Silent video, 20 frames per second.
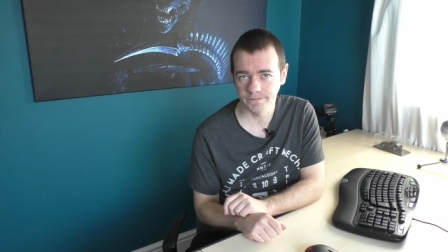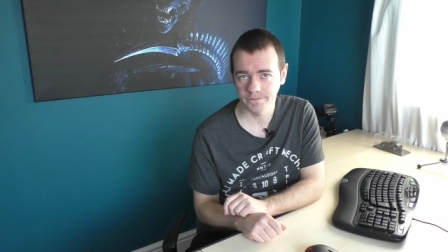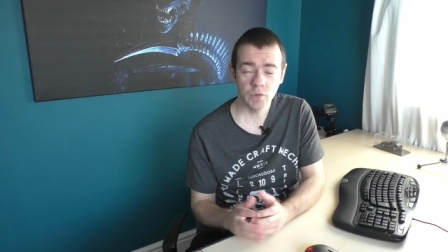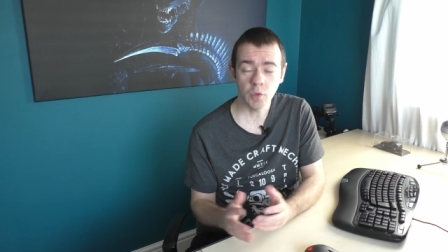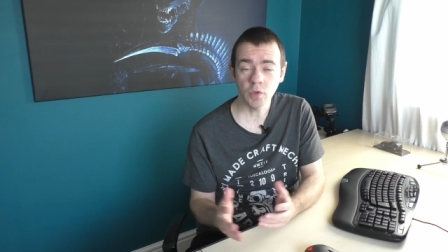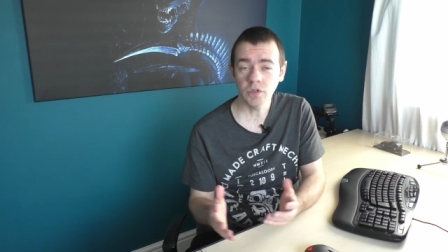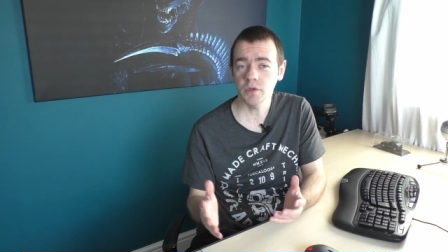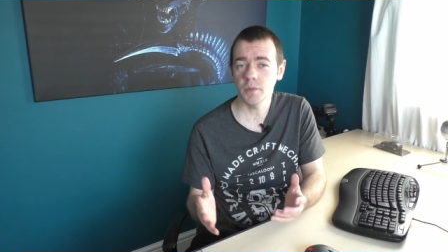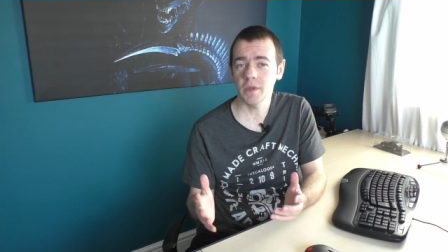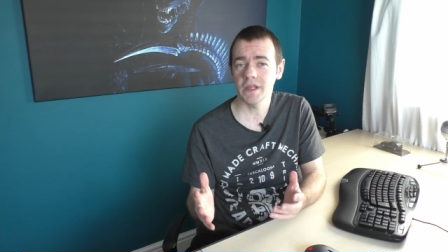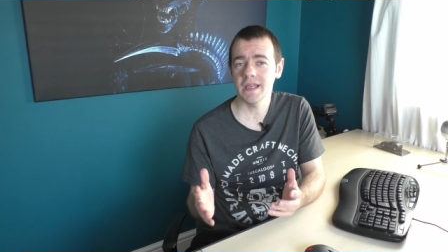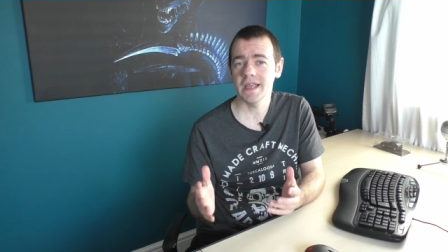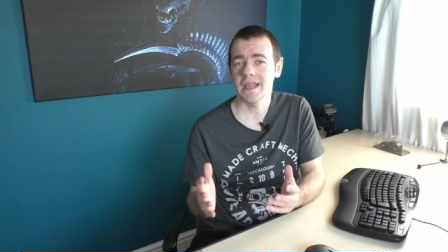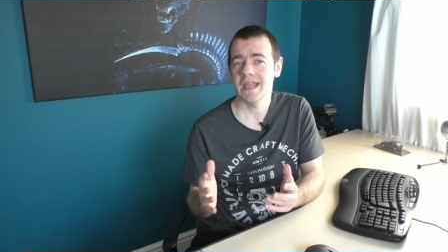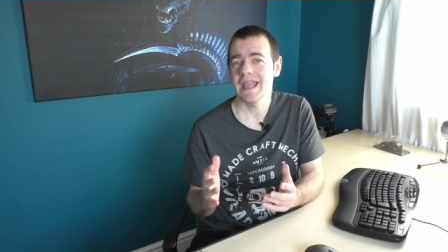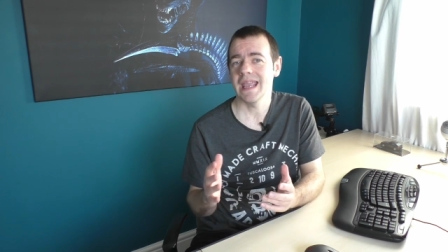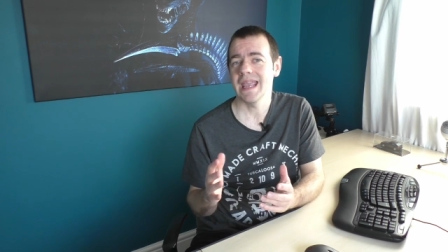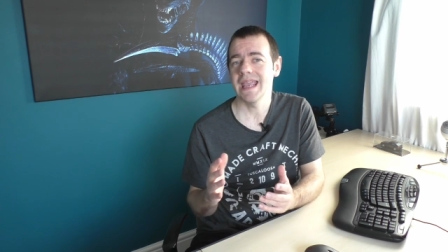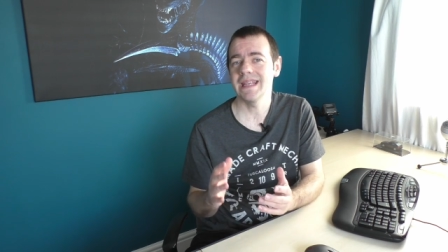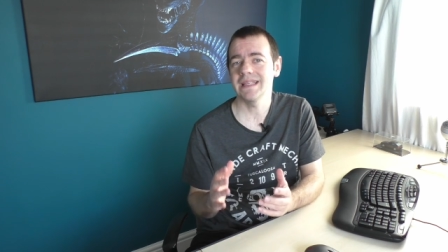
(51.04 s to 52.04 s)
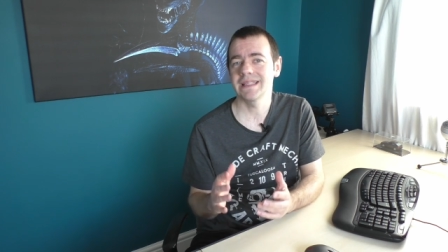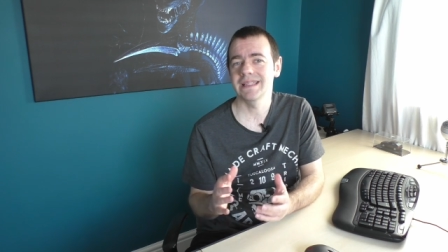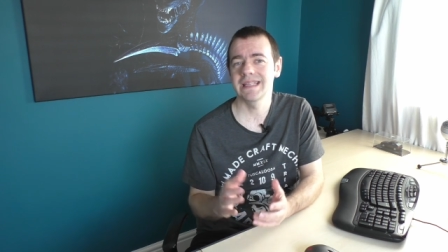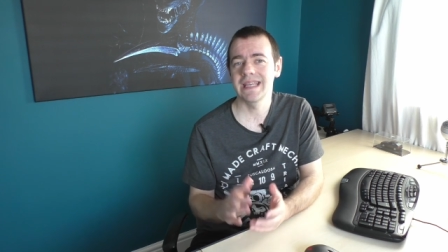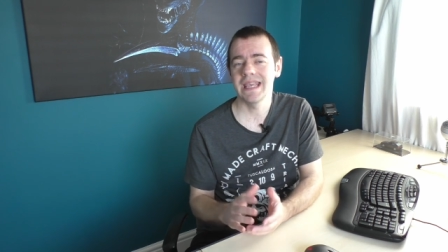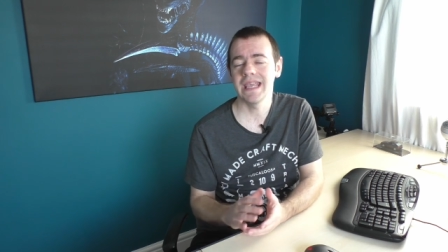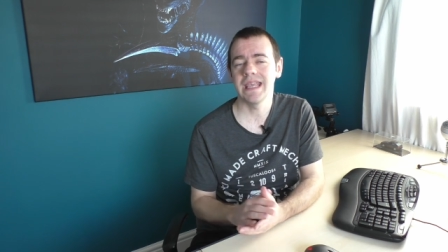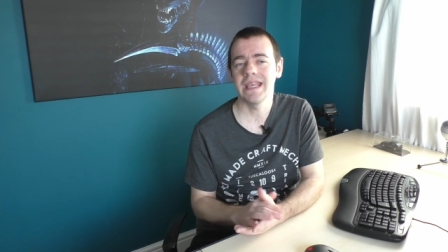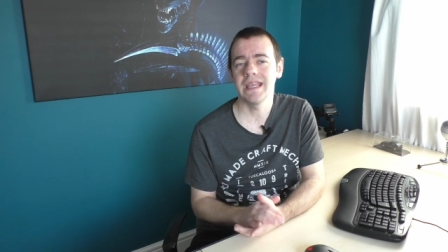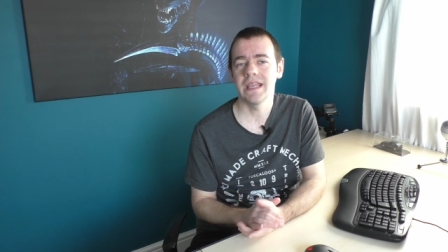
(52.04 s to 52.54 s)
So ultimately, it's
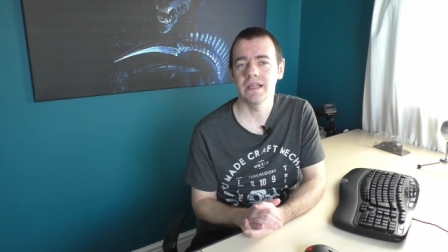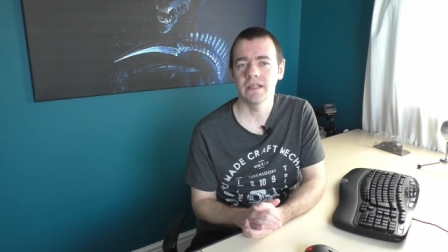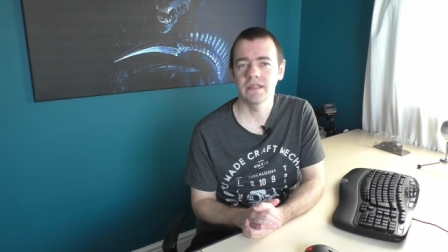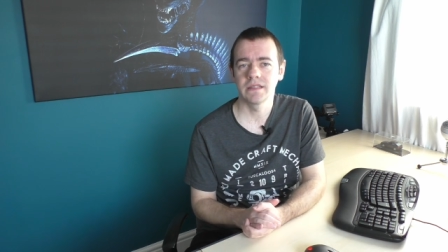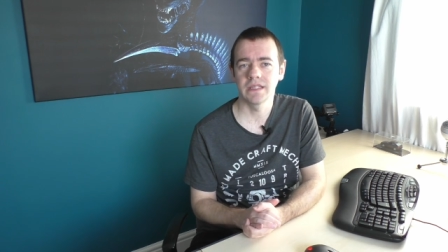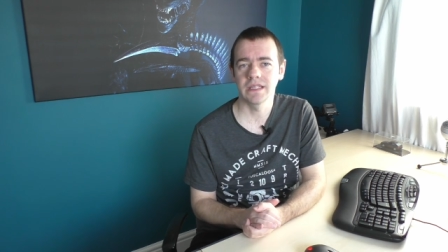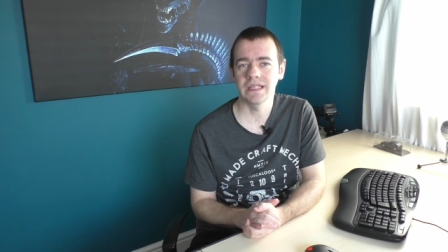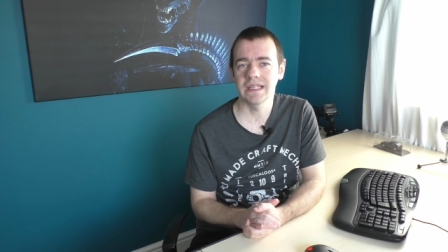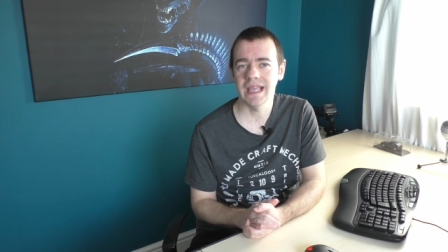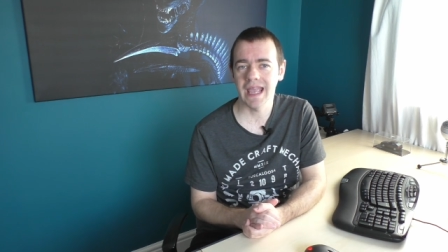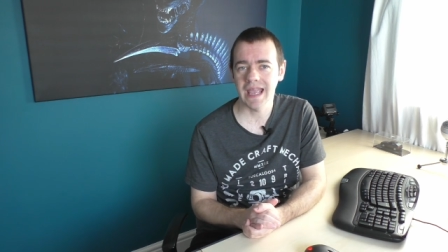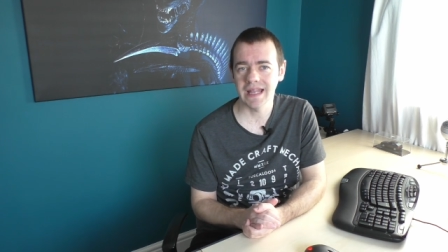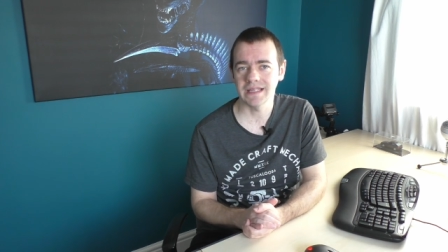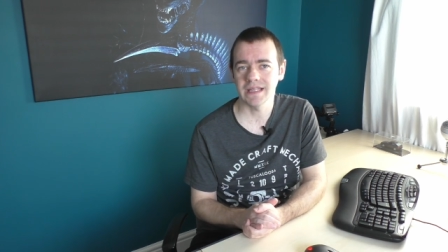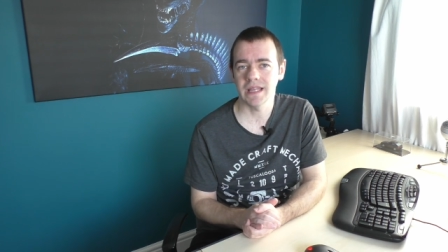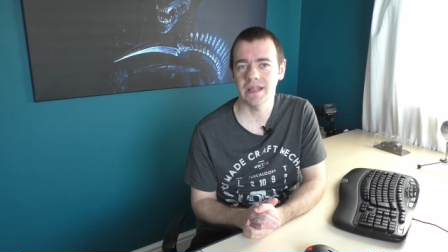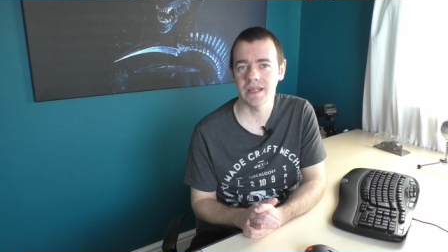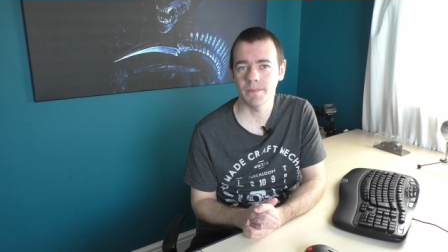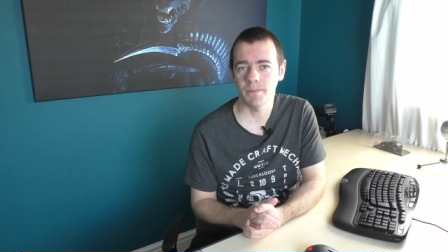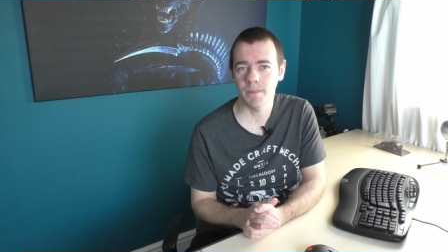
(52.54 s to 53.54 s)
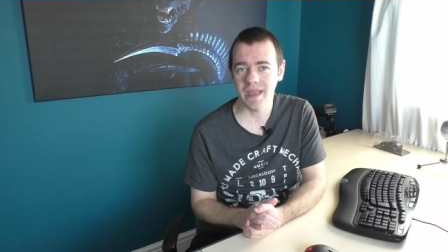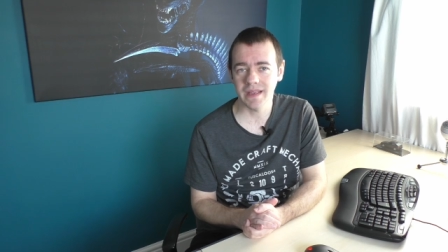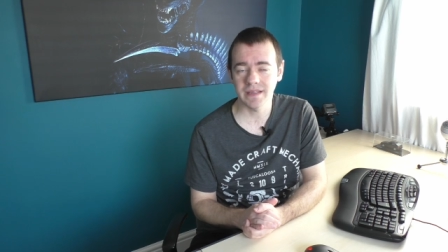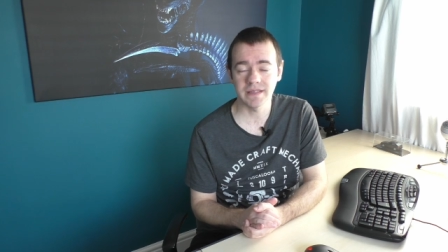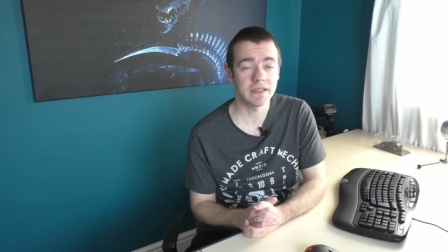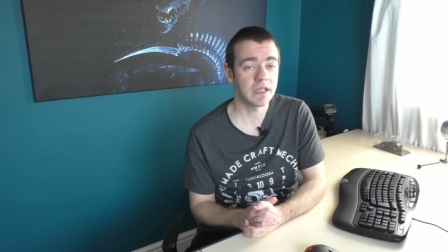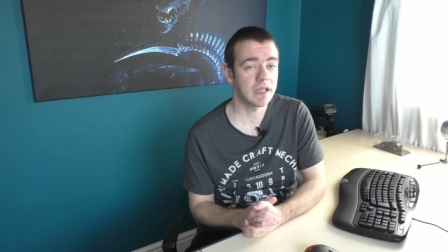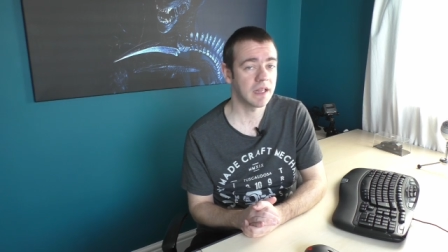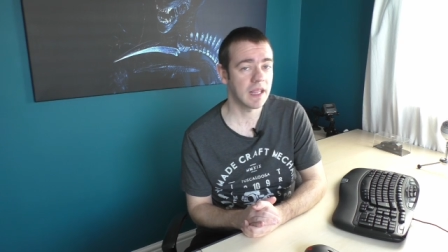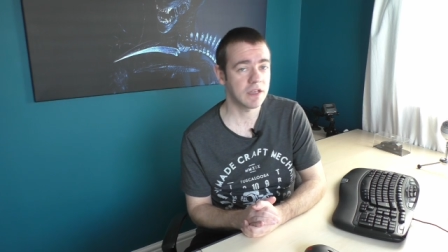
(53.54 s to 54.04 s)
key to get the
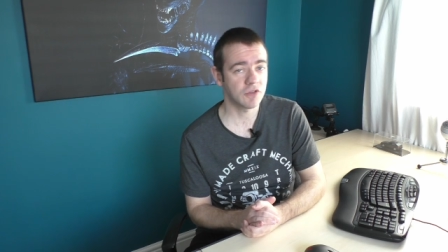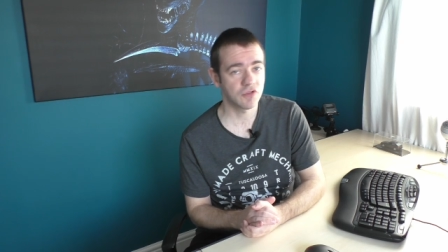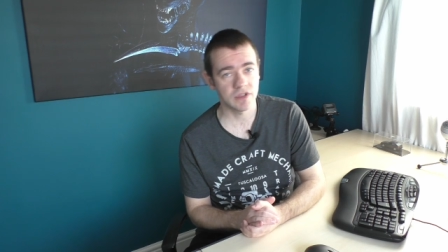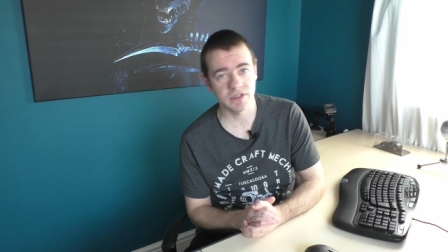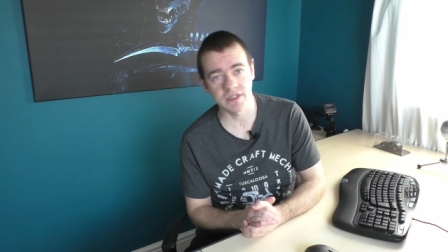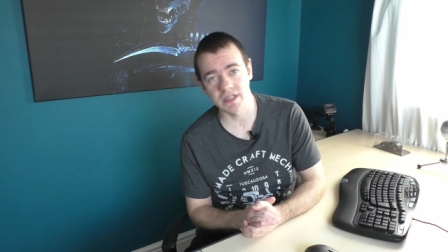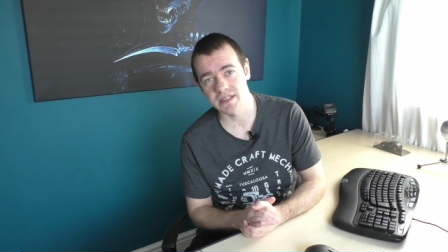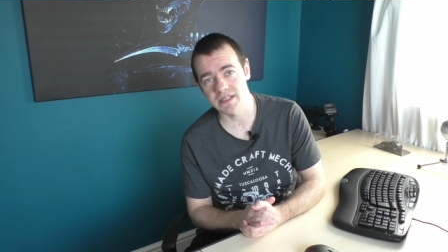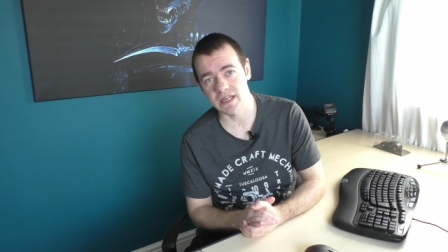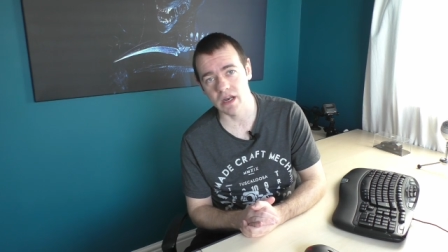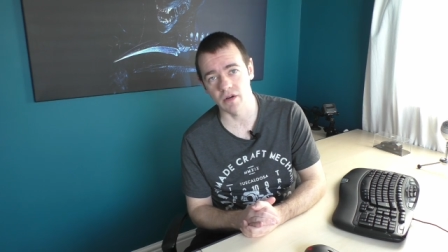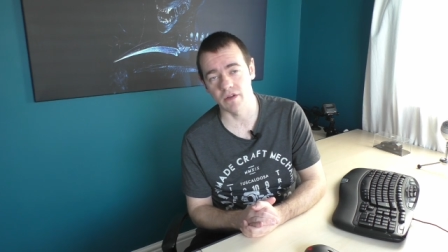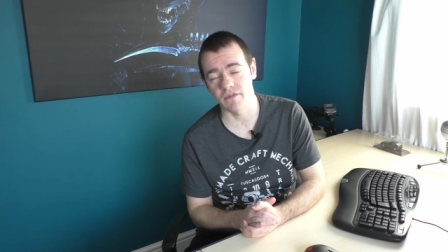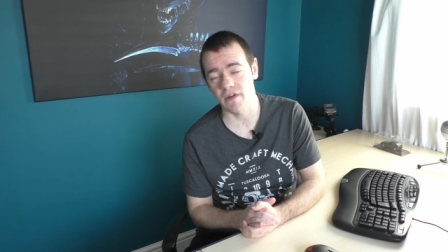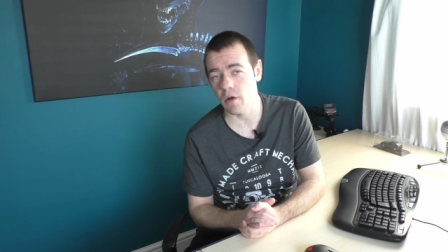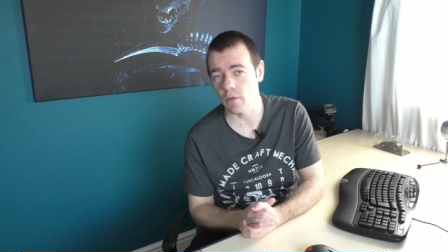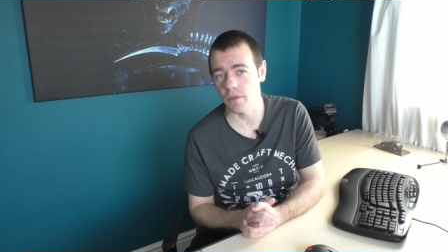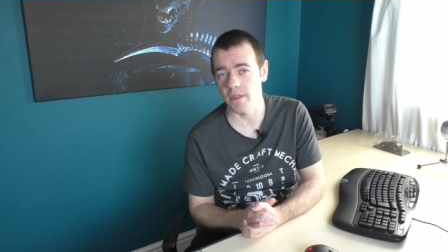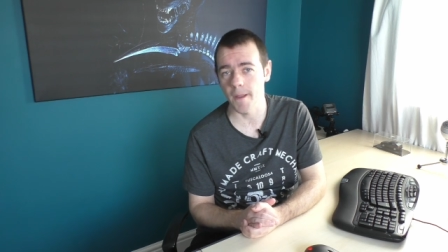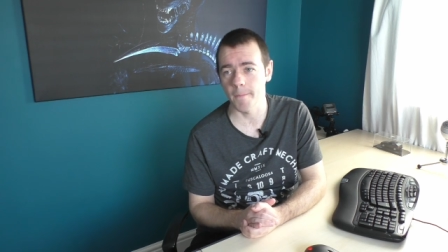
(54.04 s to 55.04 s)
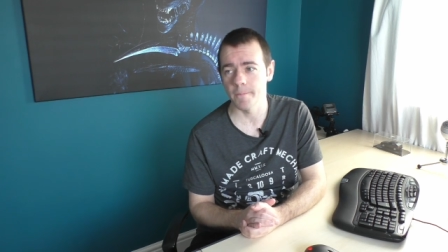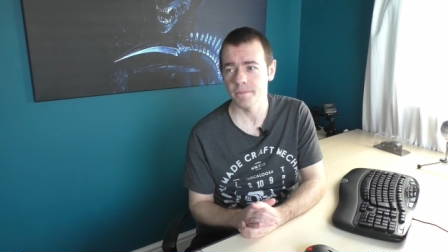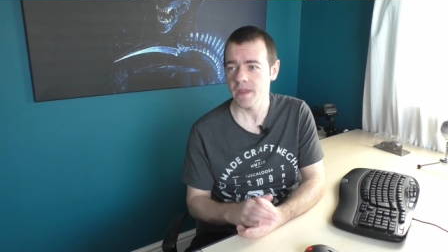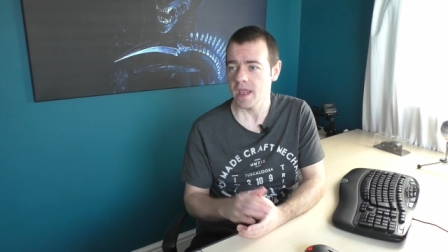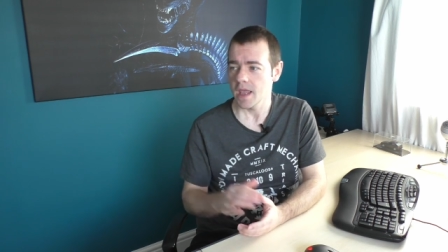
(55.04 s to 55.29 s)
best electricity tariff out there.